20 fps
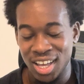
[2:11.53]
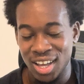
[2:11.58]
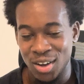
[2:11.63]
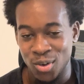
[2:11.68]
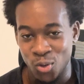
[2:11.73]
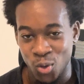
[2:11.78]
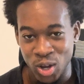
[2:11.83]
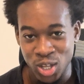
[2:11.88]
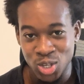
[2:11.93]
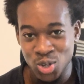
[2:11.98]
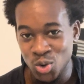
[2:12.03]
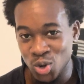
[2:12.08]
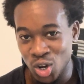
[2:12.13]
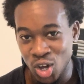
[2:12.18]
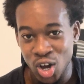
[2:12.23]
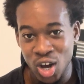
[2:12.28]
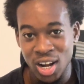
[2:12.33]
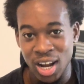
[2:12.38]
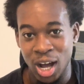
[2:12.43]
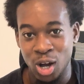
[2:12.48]
when you
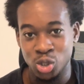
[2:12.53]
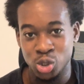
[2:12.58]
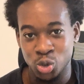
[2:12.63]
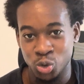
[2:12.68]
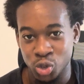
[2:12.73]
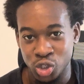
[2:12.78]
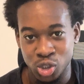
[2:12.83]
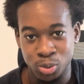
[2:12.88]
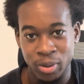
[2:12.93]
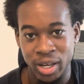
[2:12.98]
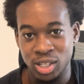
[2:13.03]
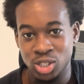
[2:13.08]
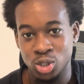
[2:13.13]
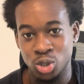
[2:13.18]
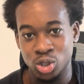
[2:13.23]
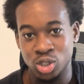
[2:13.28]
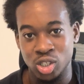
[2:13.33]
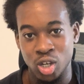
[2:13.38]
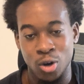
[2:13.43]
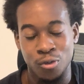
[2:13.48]
learn how to respect
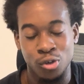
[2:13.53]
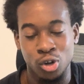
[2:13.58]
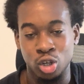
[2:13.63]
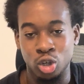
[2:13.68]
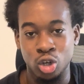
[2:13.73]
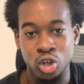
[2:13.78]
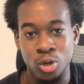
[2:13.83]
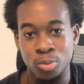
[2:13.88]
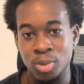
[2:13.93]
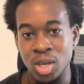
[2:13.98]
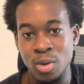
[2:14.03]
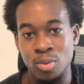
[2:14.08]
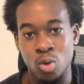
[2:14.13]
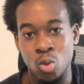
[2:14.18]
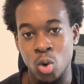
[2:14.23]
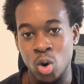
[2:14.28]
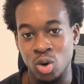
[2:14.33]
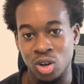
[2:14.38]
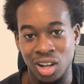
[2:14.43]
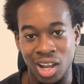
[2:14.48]
yourself, a lot of people
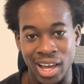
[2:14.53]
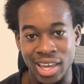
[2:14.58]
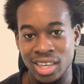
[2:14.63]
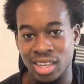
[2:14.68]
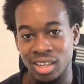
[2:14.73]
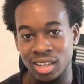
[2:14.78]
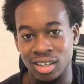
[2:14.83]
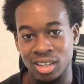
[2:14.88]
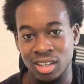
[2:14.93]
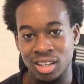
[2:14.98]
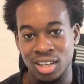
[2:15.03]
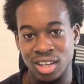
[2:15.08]
won't like it